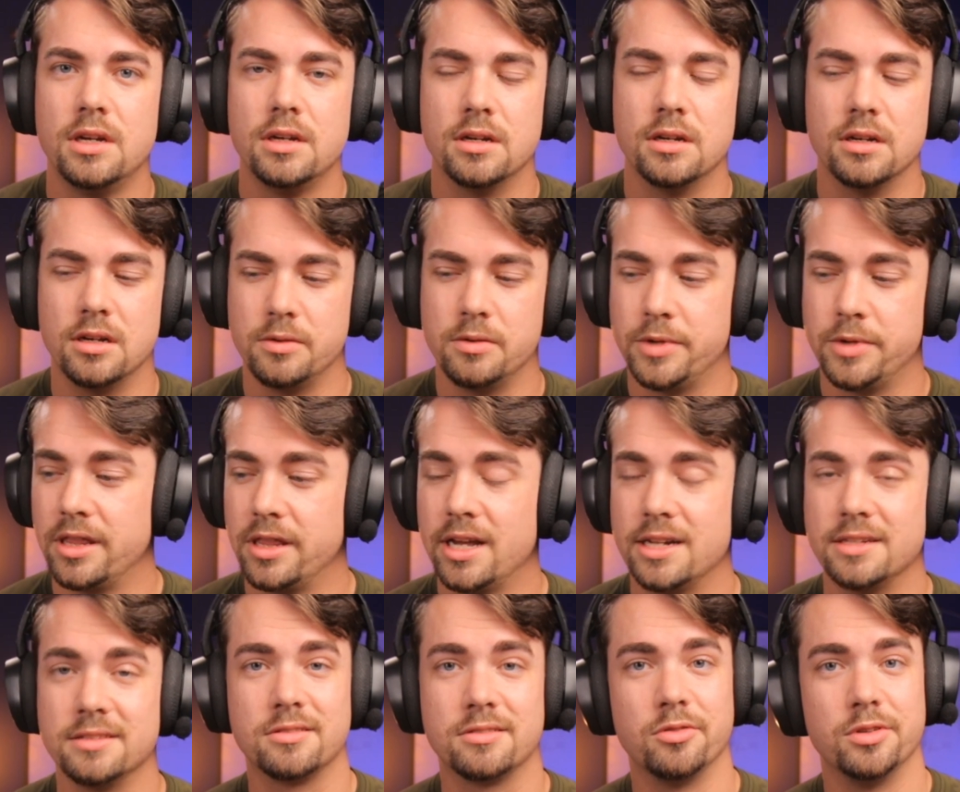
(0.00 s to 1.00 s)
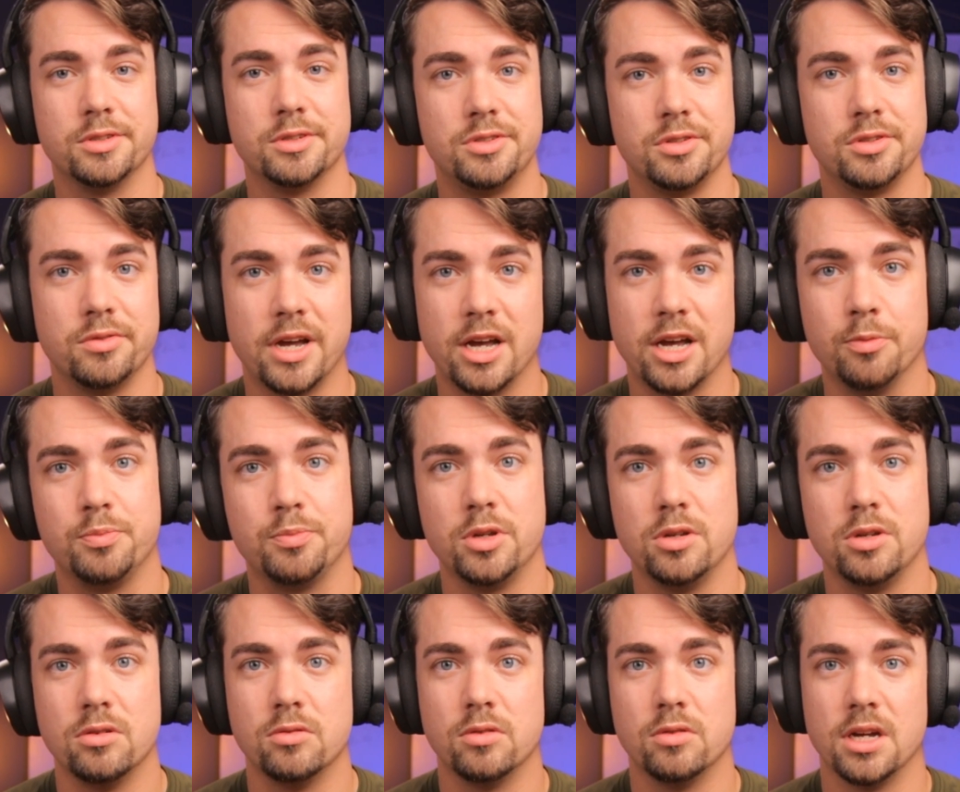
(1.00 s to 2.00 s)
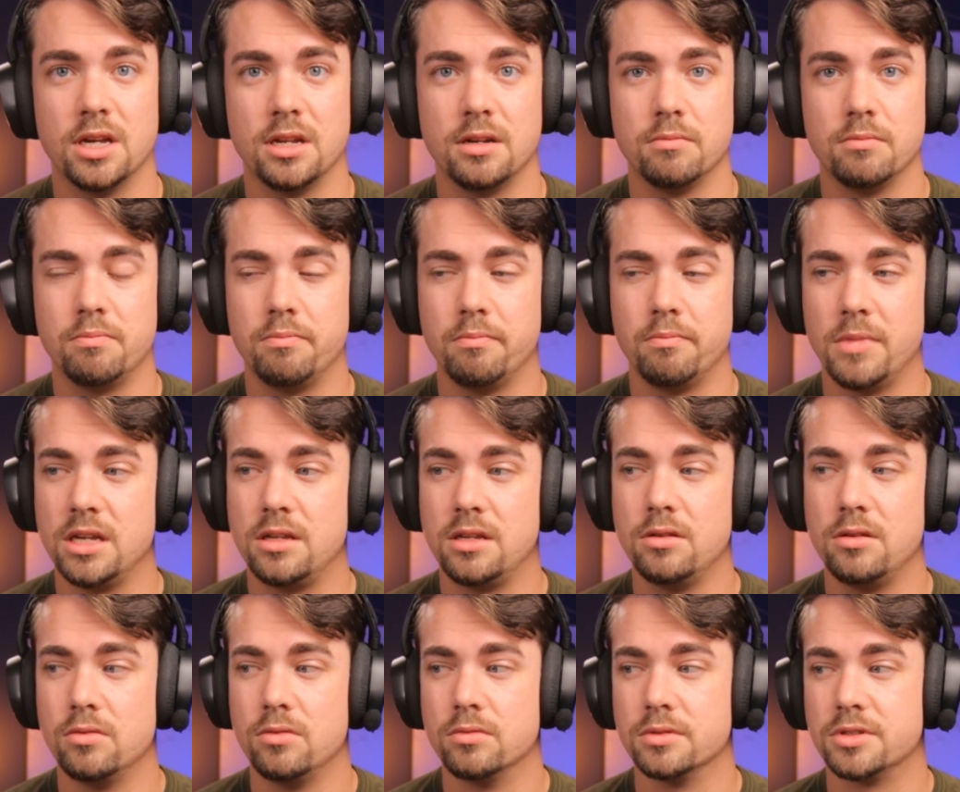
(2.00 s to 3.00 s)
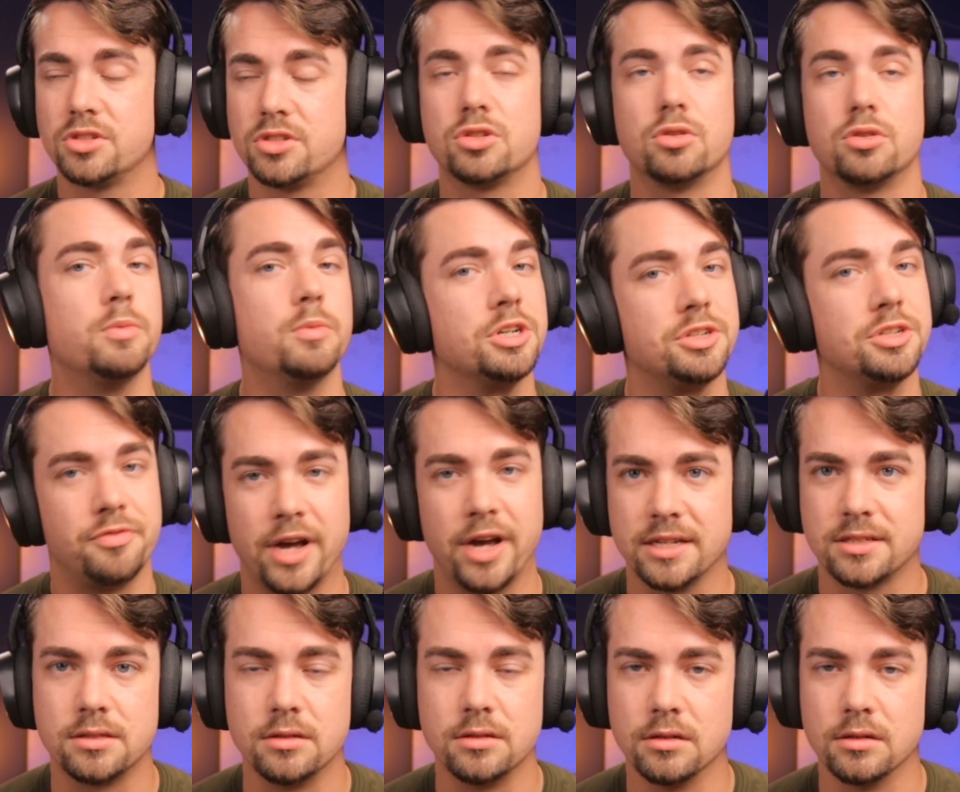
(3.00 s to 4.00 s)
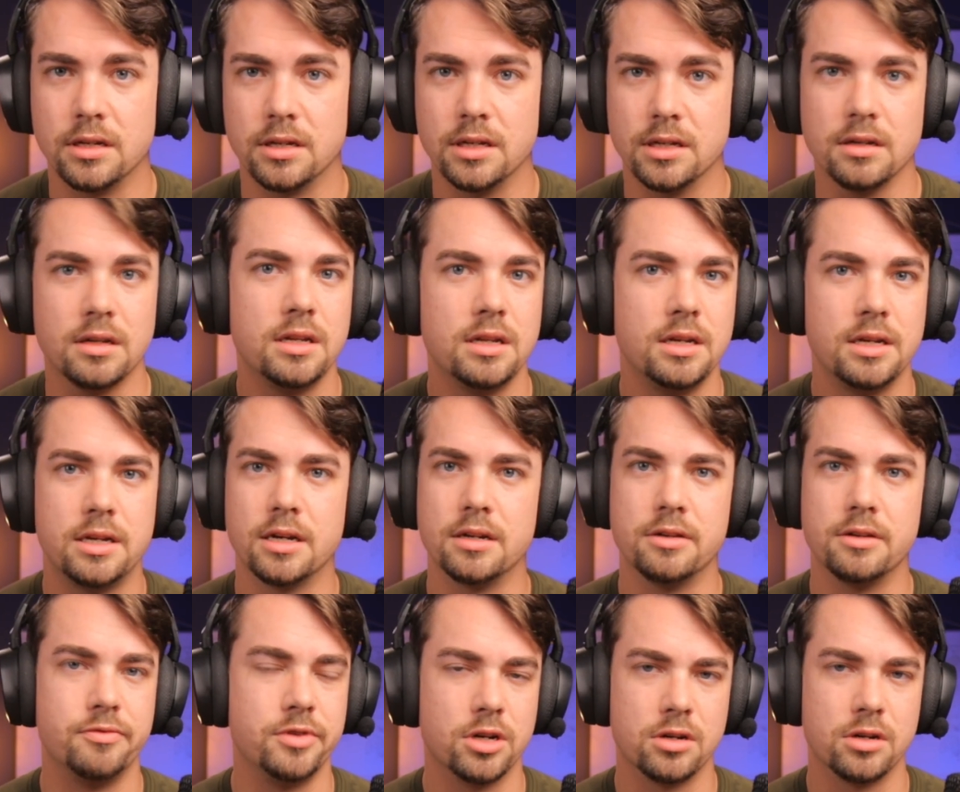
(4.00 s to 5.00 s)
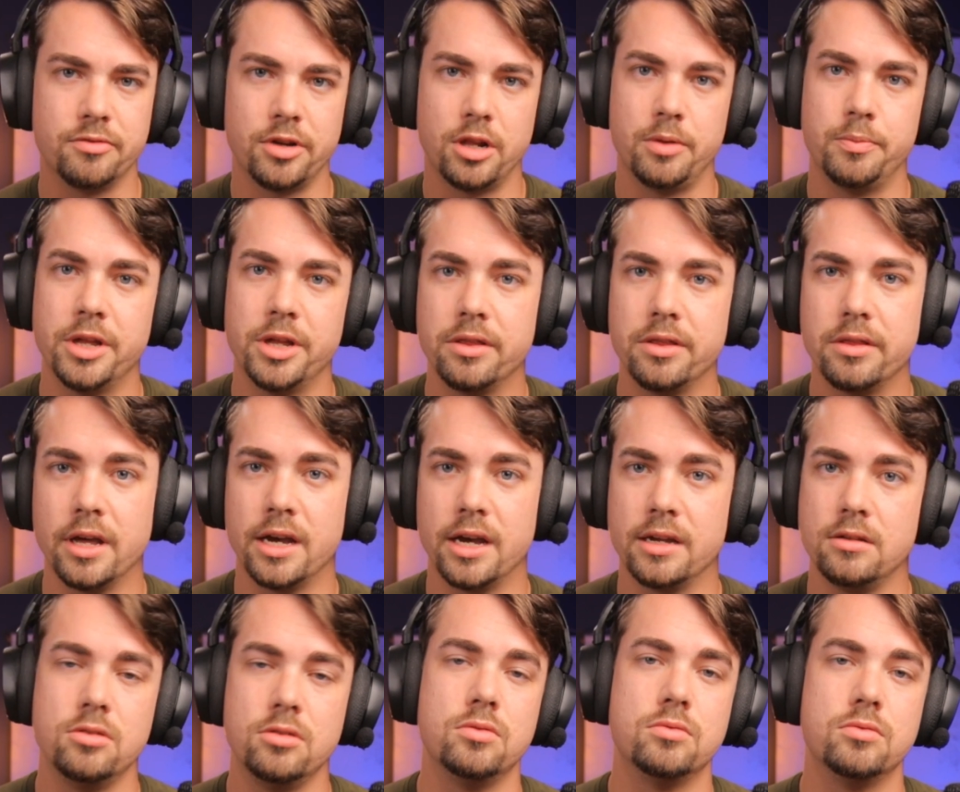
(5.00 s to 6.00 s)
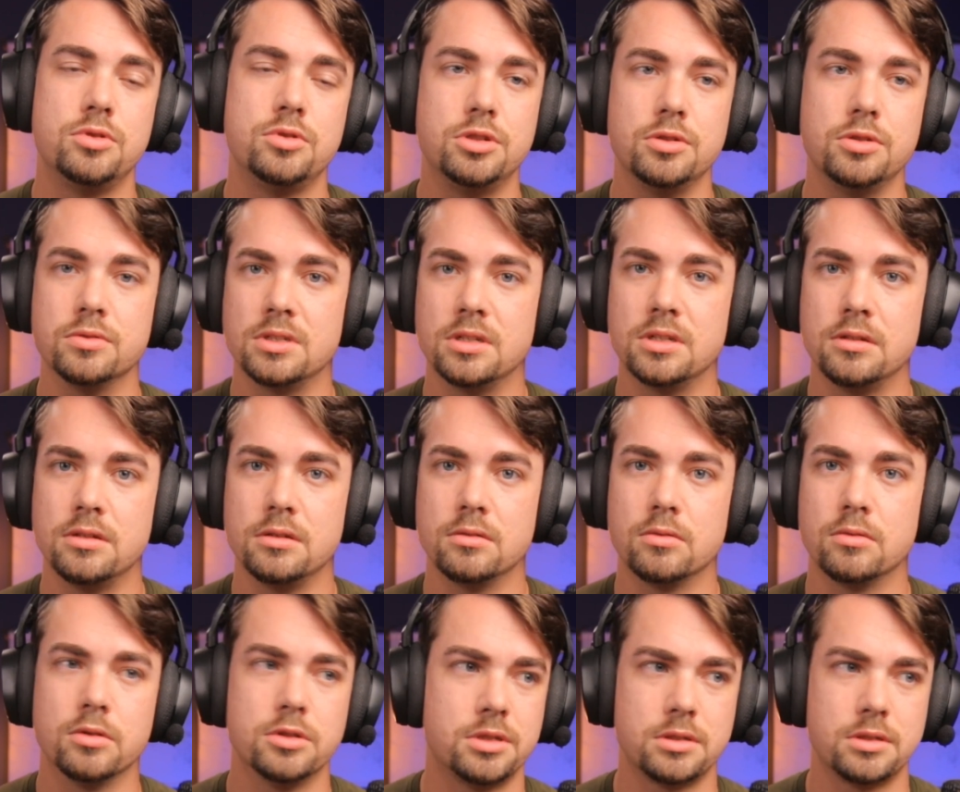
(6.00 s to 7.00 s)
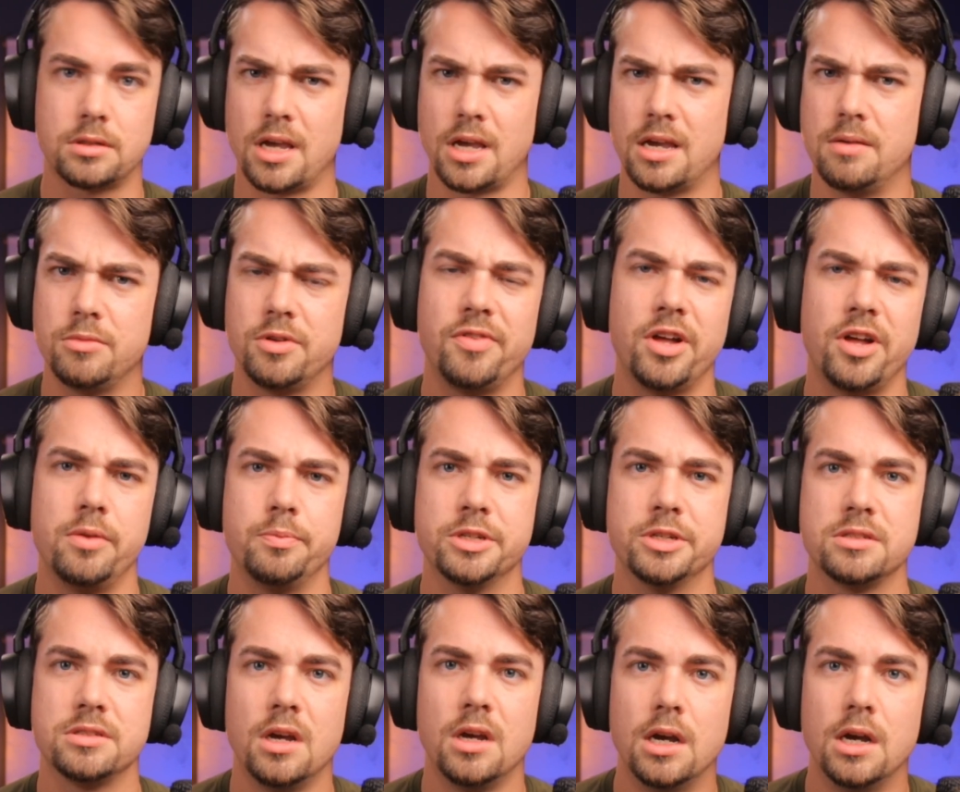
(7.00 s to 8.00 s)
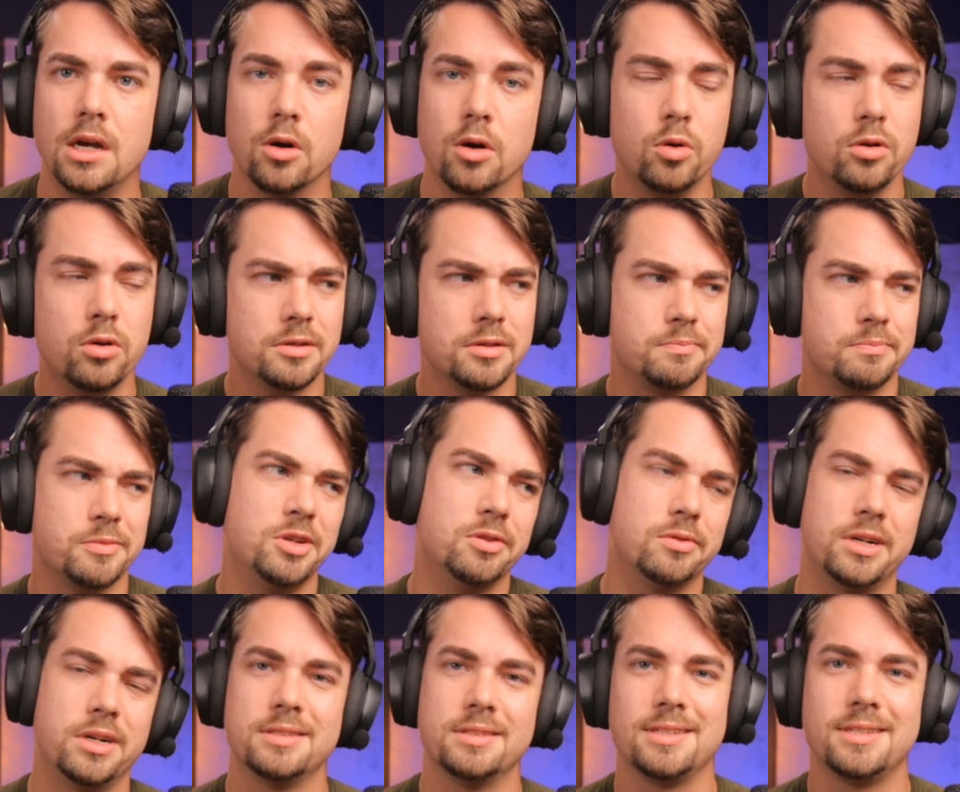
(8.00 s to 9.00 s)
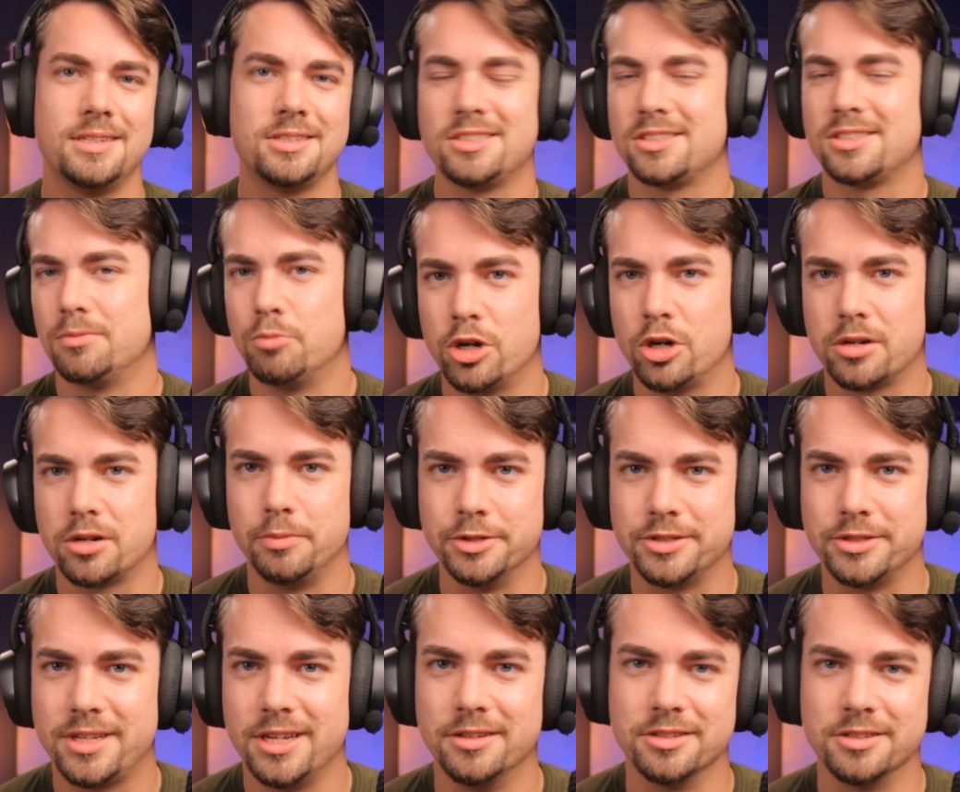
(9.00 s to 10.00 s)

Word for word: Um, and that is going to help you and make you so much faster in any kind of VR development that you choose to do, or just game development, or you know, honestly, it's just a marketable skill.